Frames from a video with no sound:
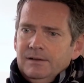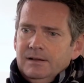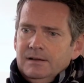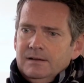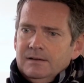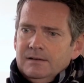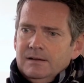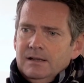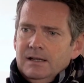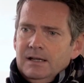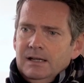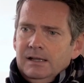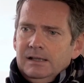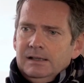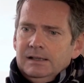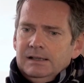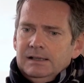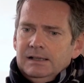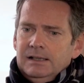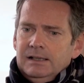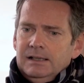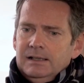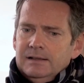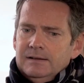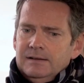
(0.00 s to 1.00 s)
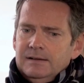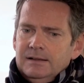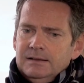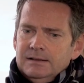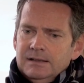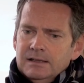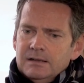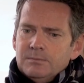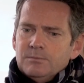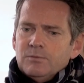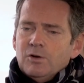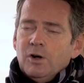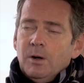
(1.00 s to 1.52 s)
is I think
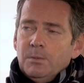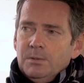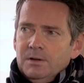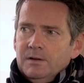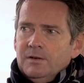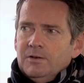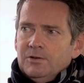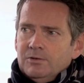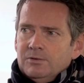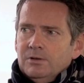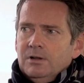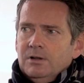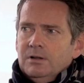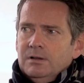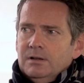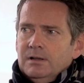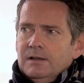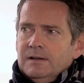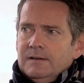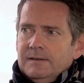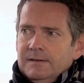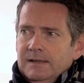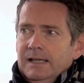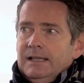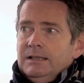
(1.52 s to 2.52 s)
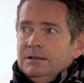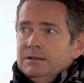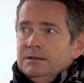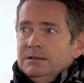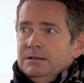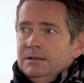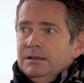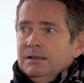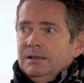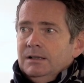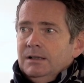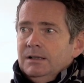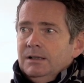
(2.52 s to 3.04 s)
that's probably the strongest
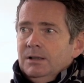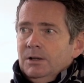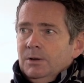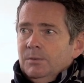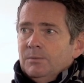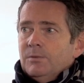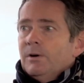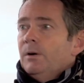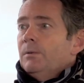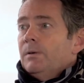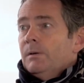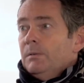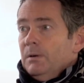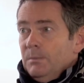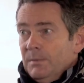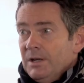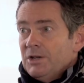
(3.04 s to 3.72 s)
signal from, from a